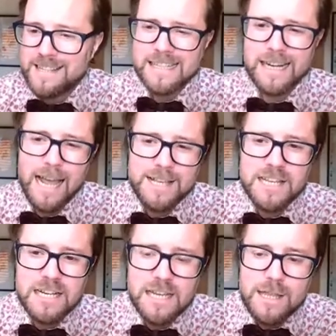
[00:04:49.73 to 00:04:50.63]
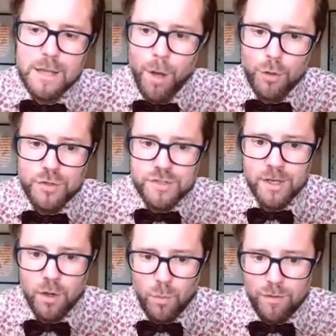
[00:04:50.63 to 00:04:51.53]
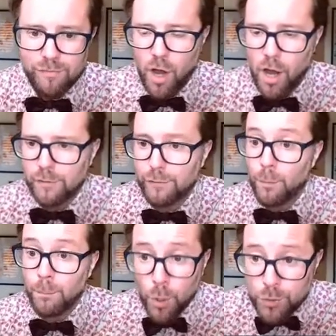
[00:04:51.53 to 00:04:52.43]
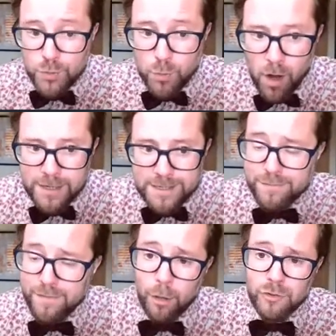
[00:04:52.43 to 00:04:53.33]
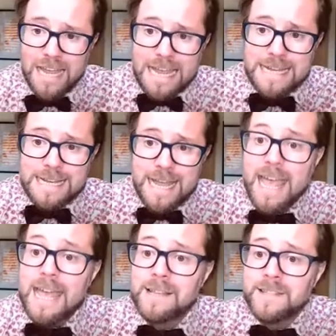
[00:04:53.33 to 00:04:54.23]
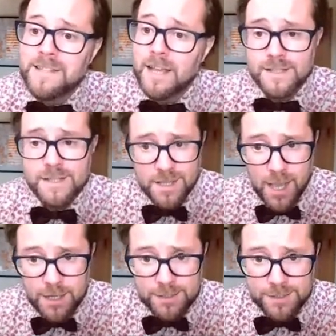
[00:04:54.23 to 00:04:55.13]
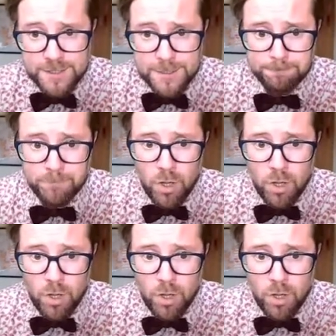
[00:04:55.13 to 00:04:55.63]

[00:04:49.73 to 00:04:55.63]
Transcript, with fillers: And classically, the most we find for most wine is found in its skins.